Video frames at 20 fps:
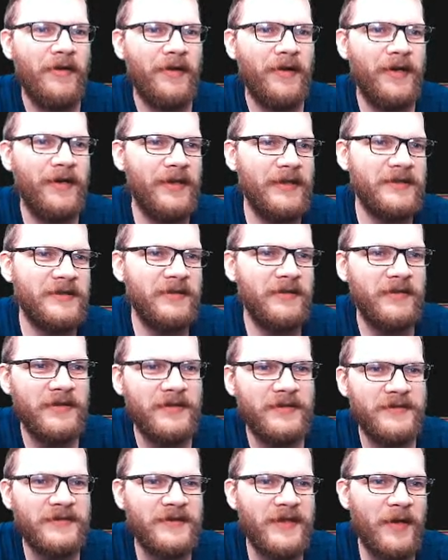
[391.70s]
It does
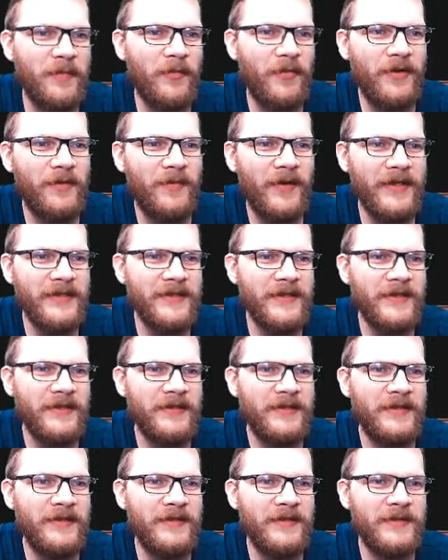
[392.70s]
look somewhat better,
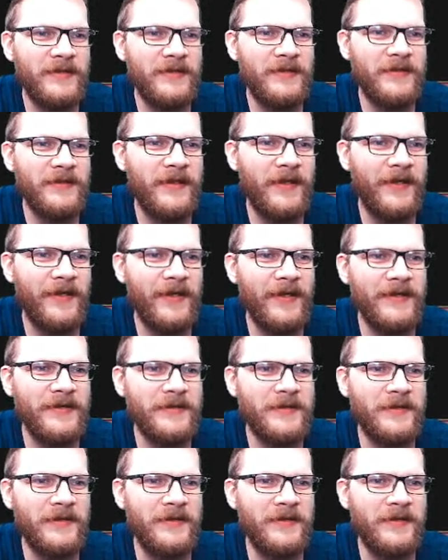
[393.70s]
I
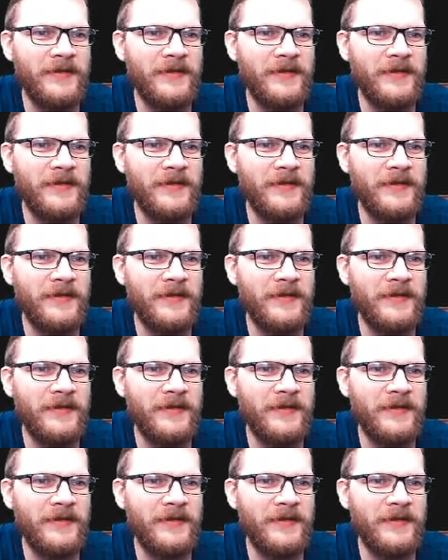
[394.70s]
guess.